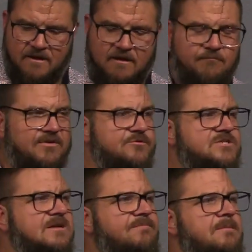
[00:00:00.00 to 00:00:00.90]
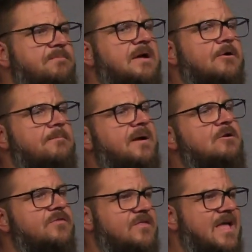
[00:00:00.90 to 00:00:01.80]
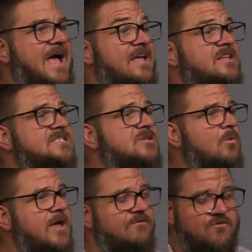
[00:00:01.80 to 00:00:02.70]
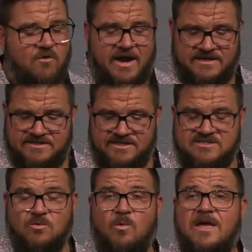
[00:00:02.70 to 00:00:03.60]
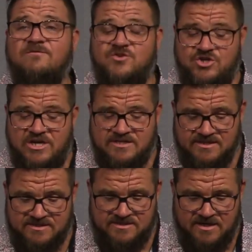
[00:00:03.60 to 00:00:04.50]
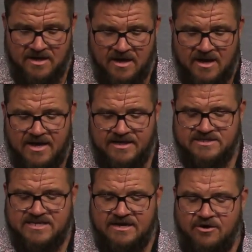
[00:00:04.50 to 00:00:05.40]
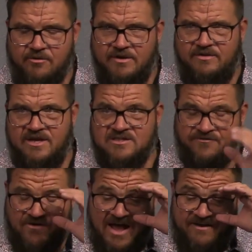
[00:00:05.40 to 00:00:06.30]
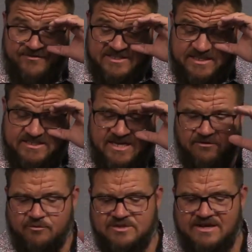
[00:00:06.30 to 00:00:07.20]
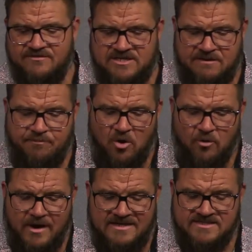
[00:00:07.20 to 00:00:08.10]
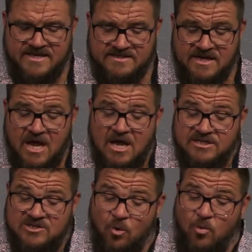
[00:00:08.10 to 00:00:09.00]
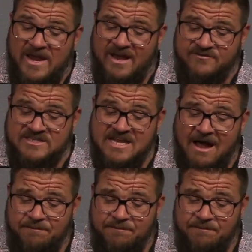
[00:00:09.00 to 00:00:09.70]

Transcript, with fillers: But there's something bigger and better than that, and it's the way of Christ. It's the way of Jesus. In 2 Corinthians 5 16 through 17, Paul writes this So we have stopped